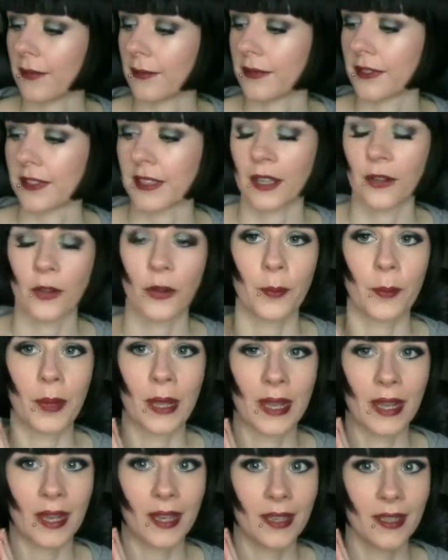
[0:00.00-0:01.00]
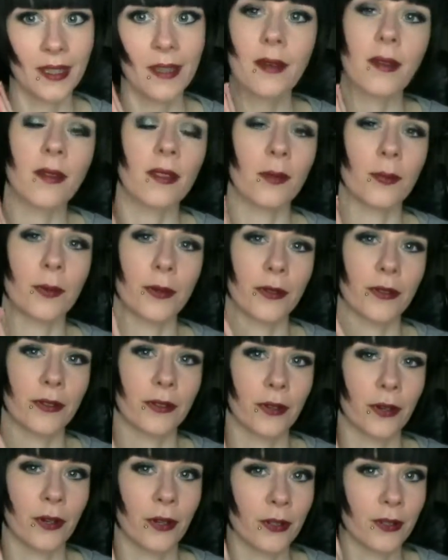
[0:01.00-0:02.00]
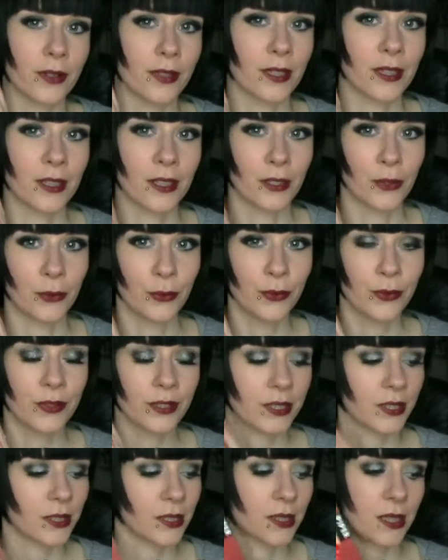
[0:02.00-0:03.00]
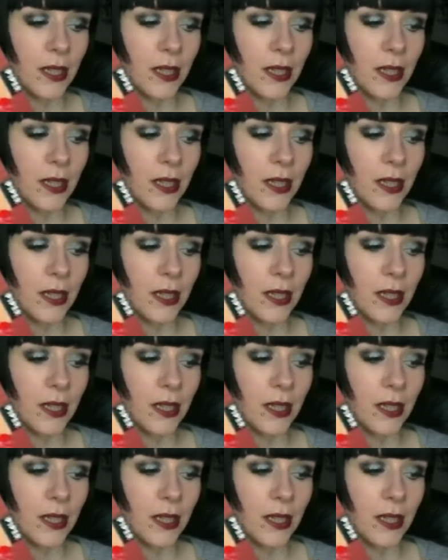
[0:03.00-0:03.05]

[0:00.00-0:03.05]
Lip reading: Sandor Marai. The book is called Die Klut.